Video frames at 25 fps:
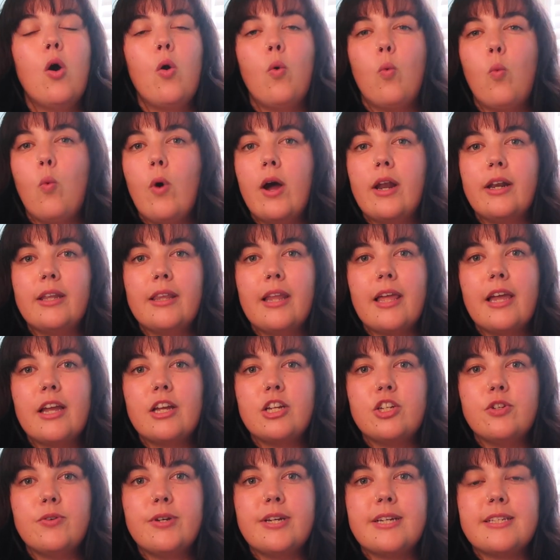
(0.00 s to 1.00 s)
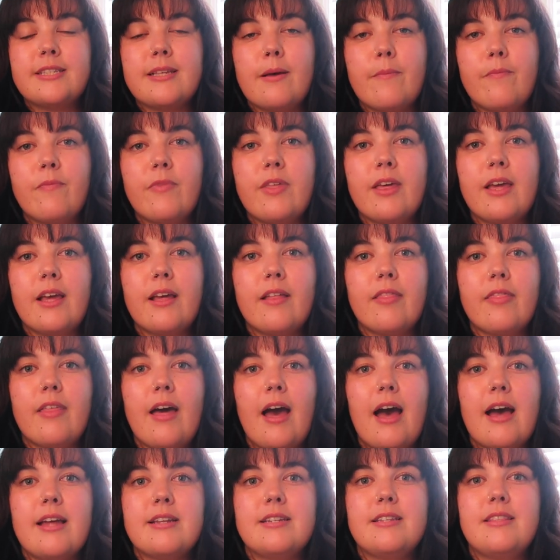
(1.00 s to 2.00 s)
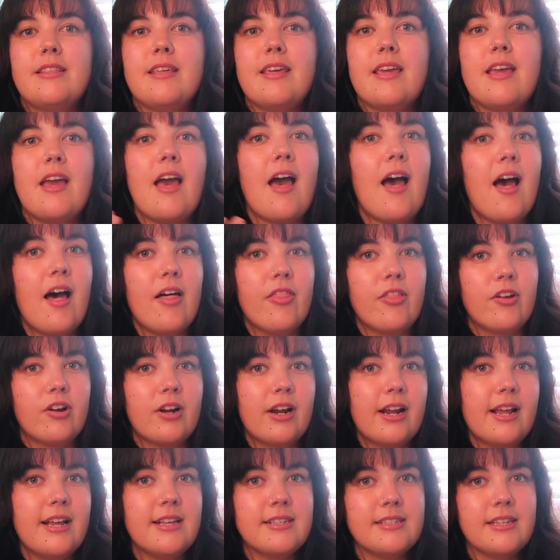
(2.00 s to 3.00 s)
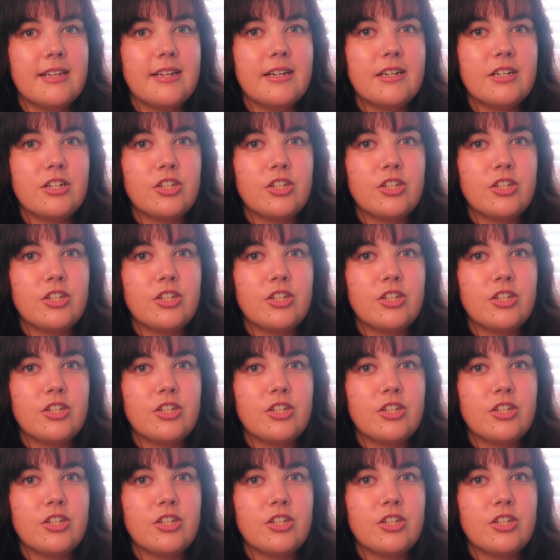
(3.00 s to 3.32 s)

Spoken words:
one leg doing something that the other isn't.